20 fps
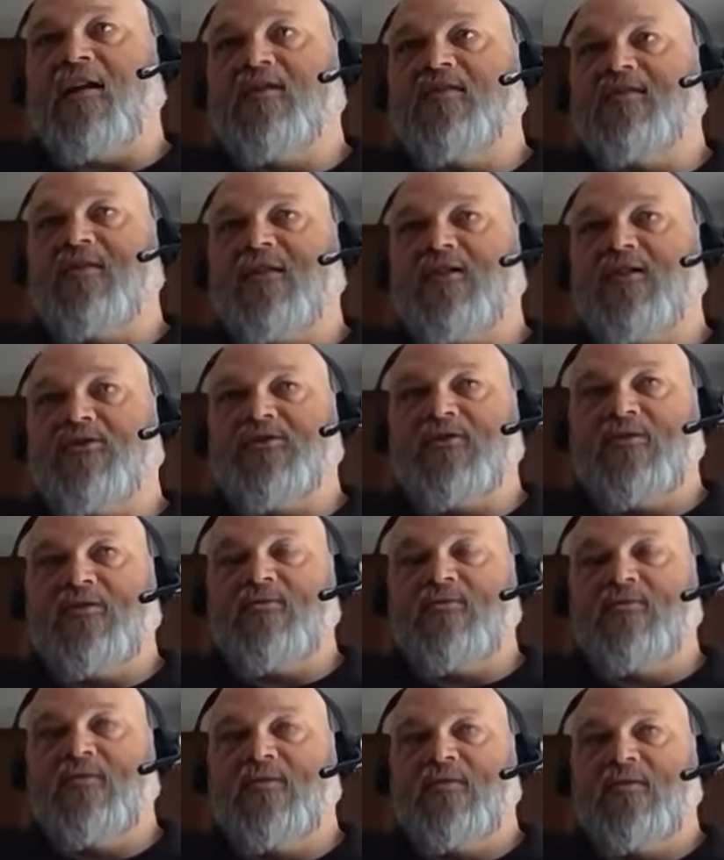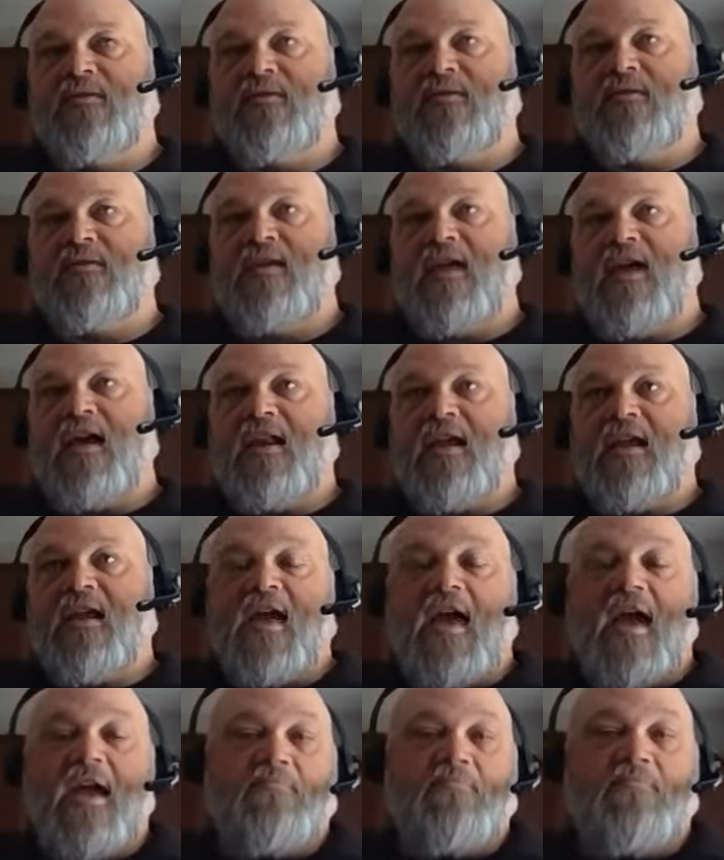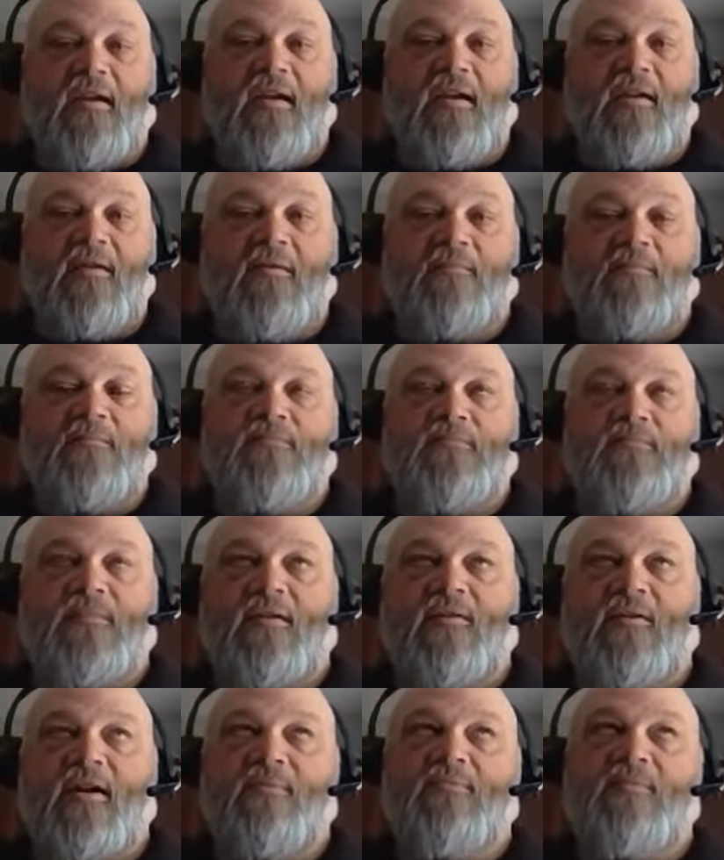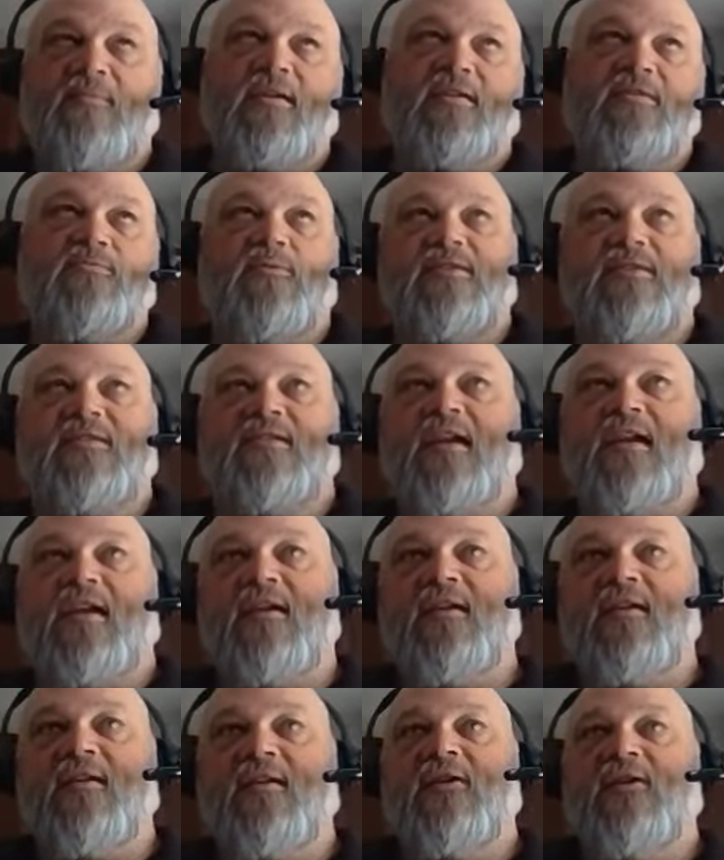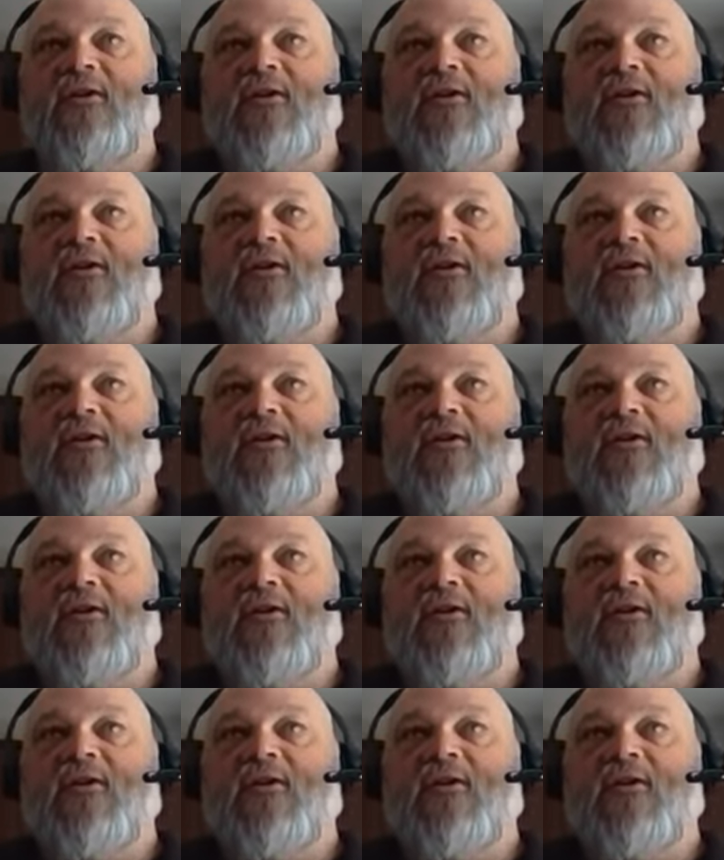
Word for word: is an issue, and it can be, all right, because once again,